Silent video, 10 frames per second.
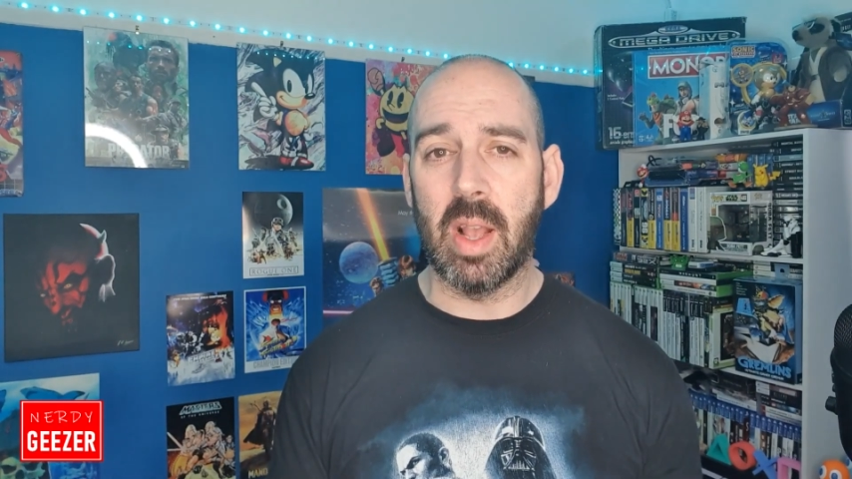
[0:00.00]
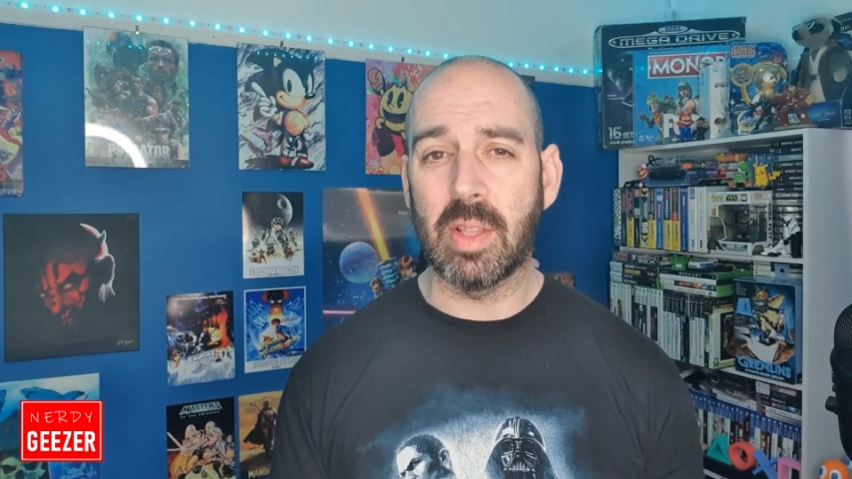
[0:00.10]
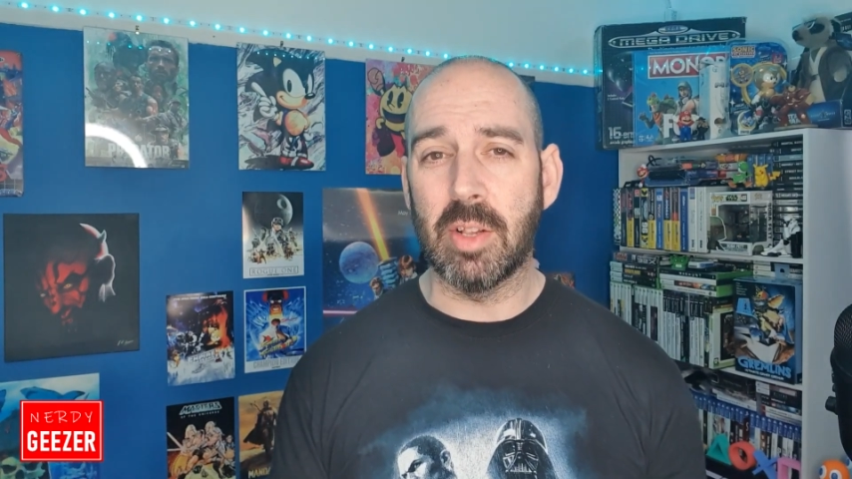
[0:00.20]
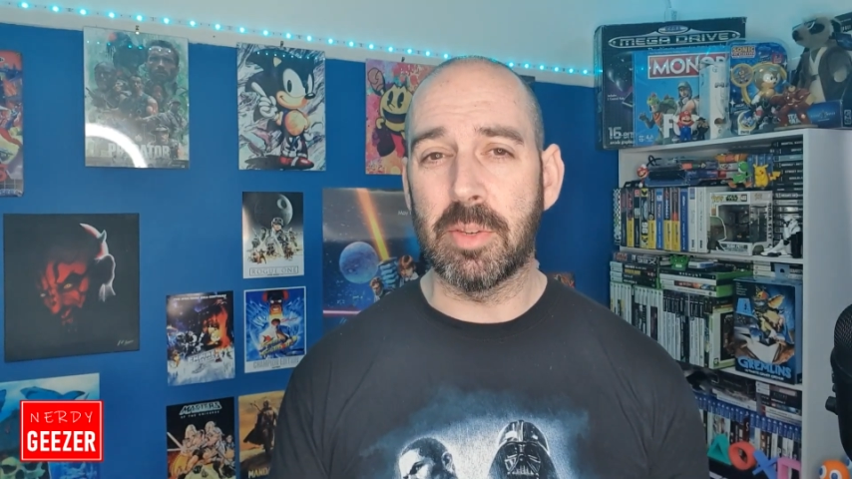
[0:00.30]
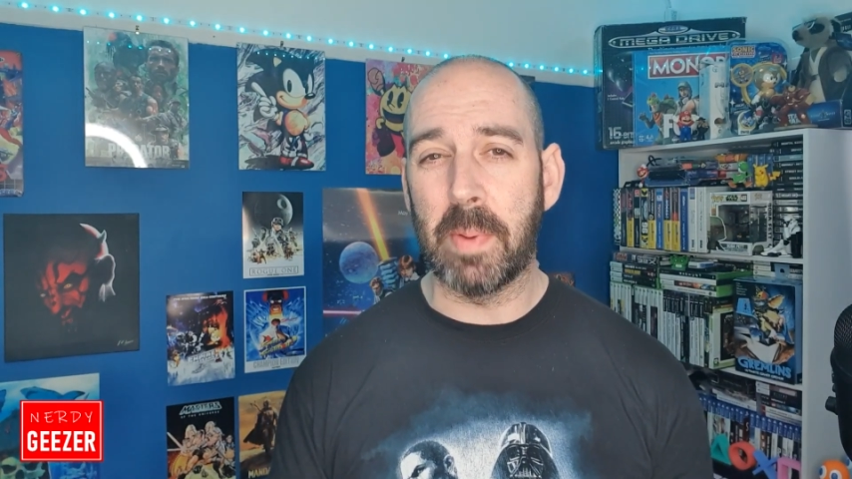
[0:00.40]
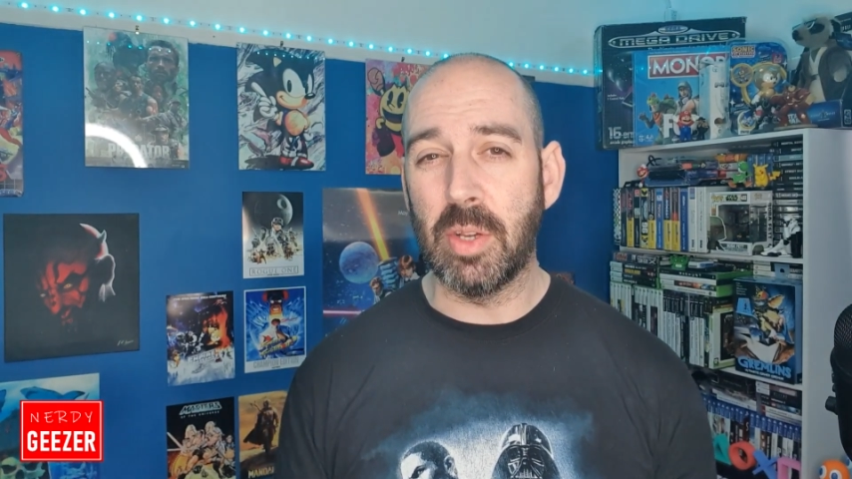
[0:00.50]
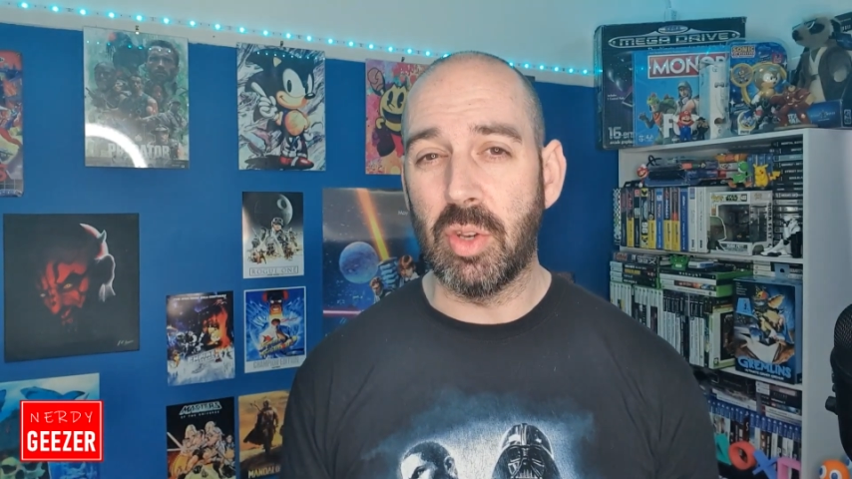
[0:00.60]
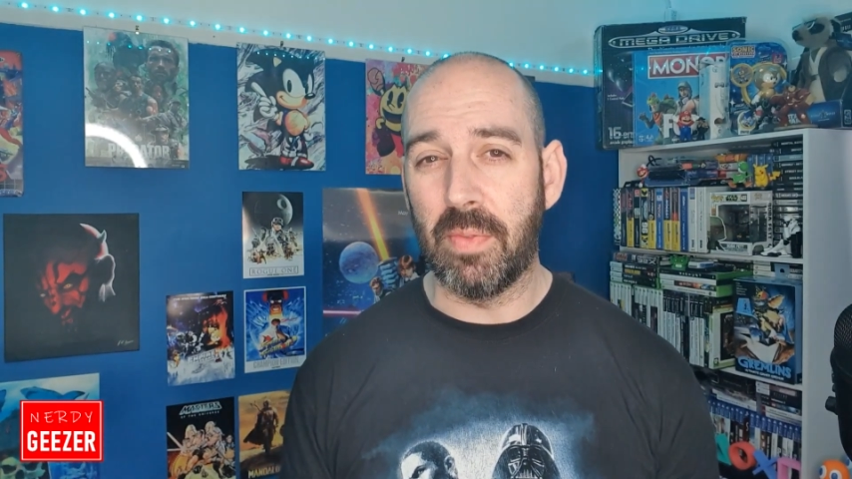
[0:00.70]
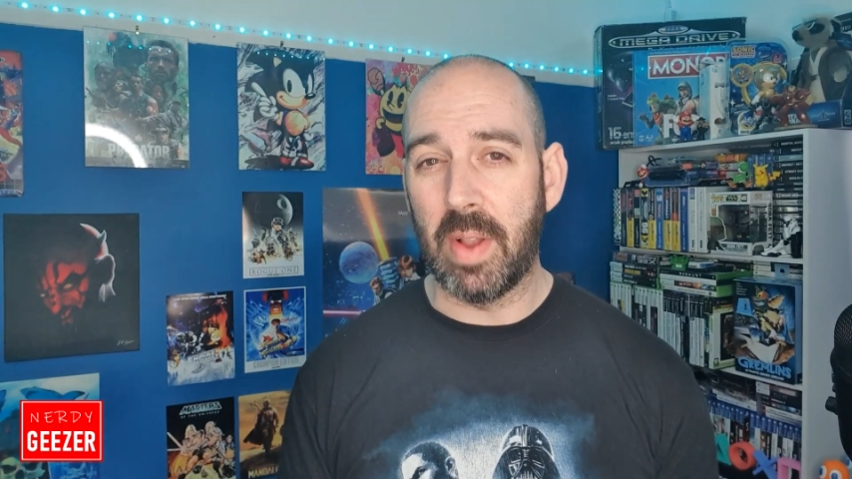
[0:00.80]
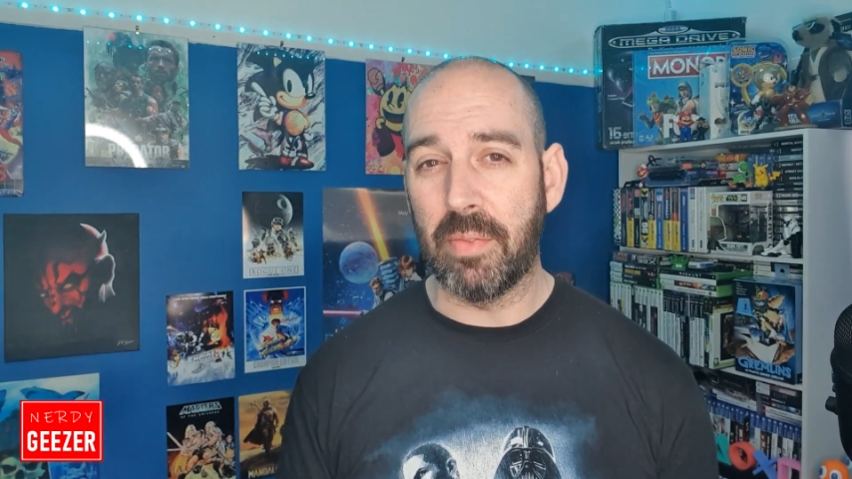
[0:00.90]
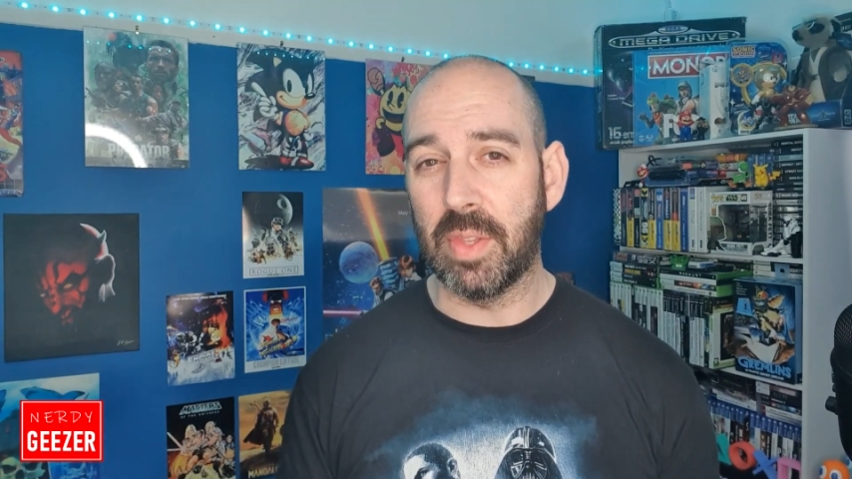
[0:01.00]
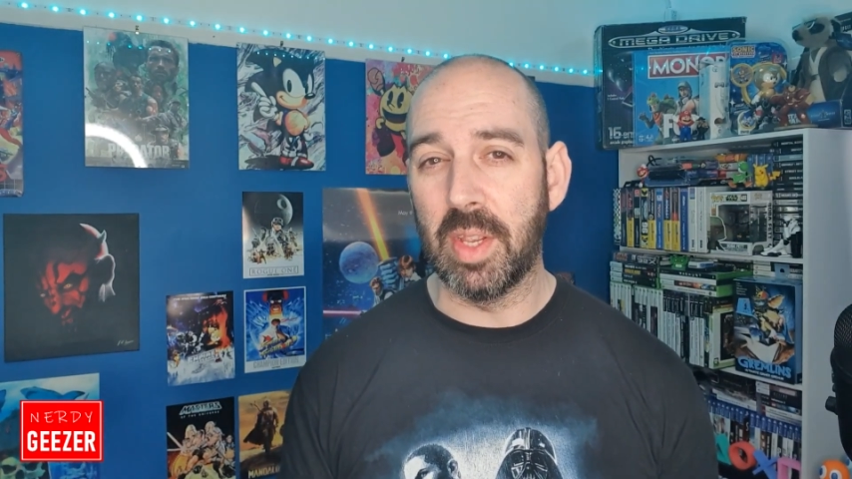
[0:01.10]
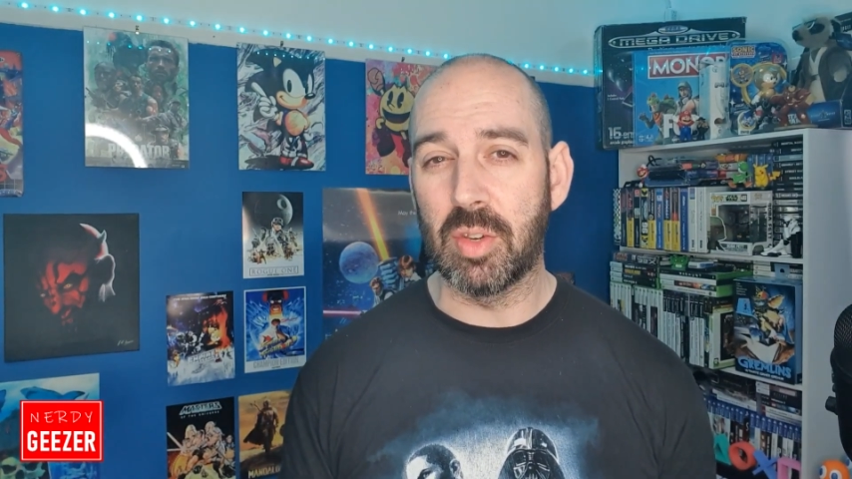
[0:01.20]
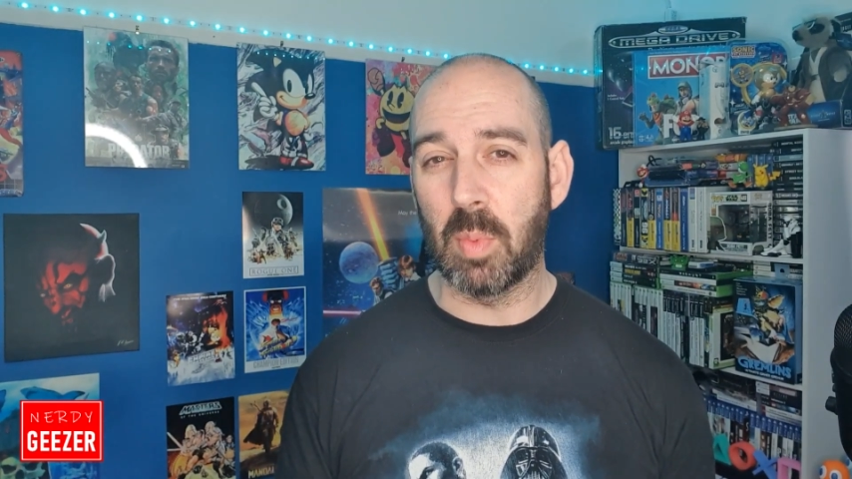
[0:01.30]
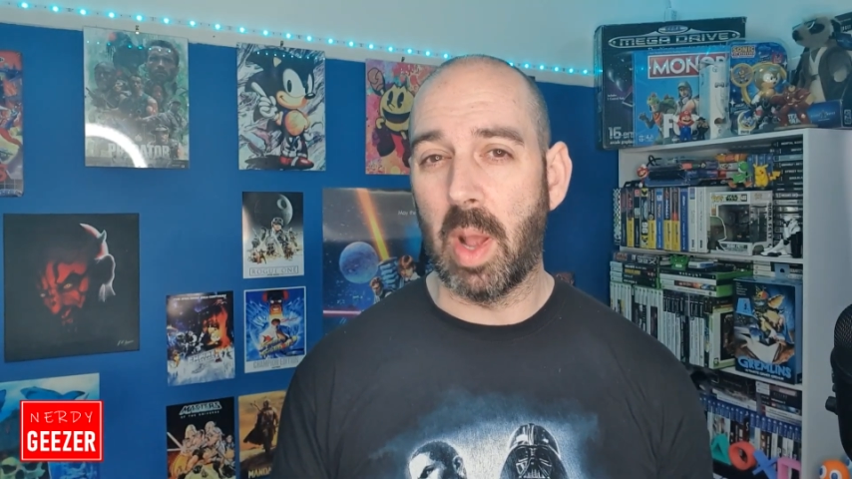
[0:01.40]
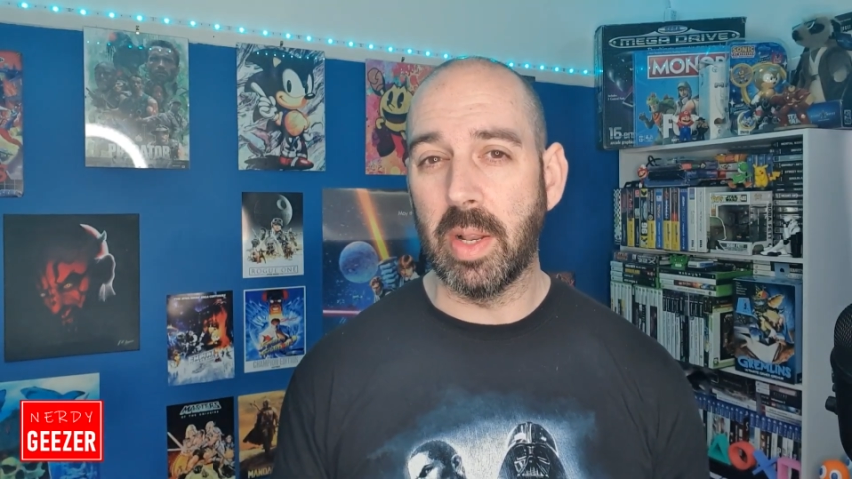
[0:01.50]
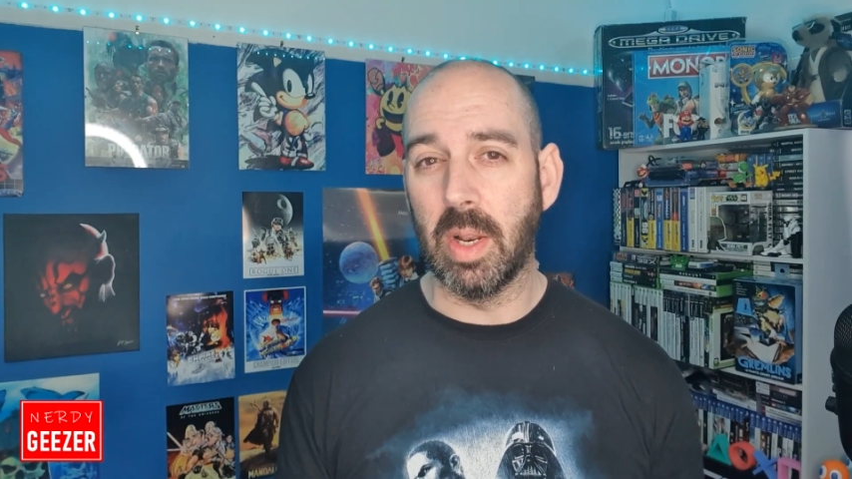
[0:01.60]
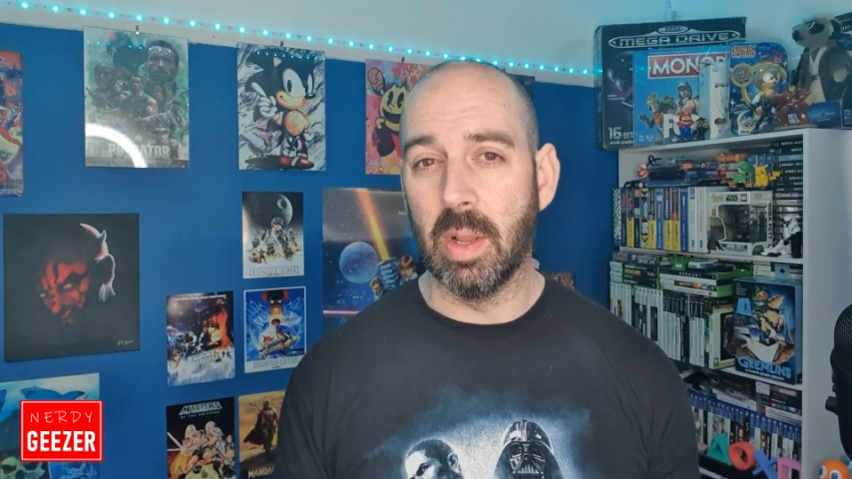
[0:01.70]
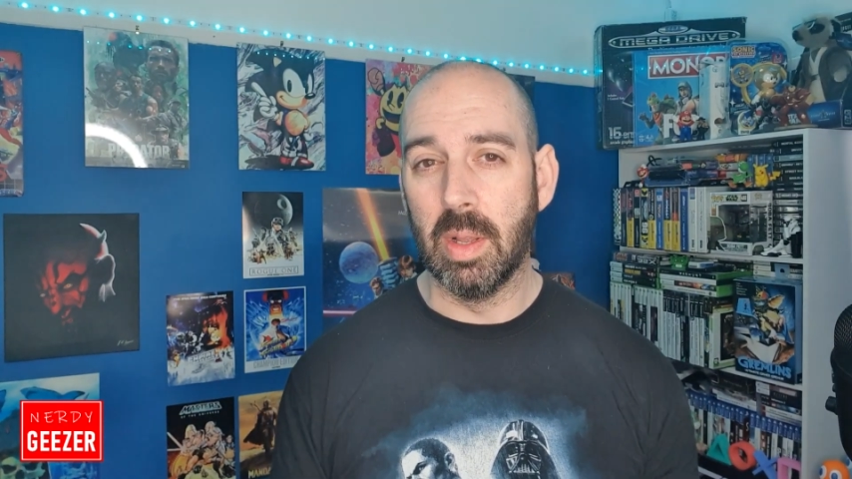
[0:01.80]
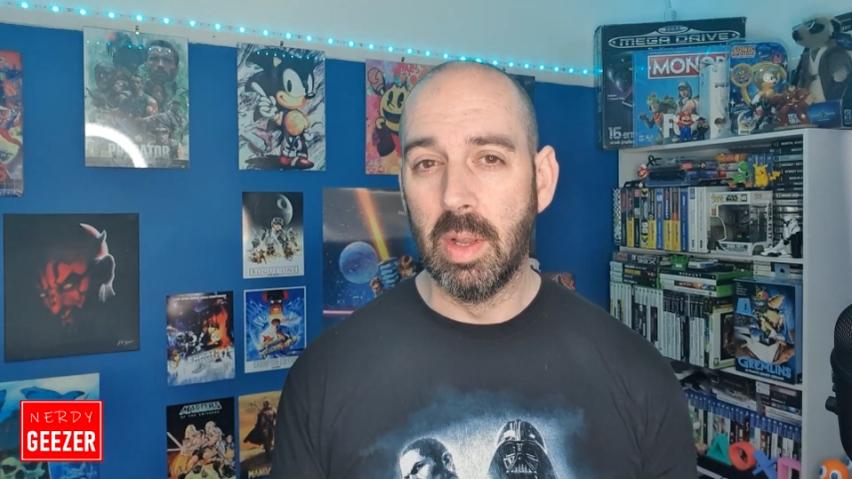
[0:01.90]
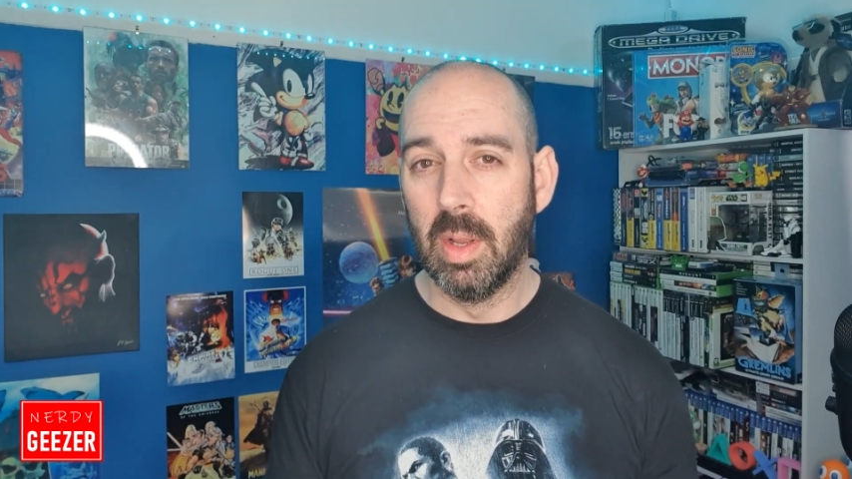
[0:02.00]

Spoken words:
I don't suppose you've left this one in a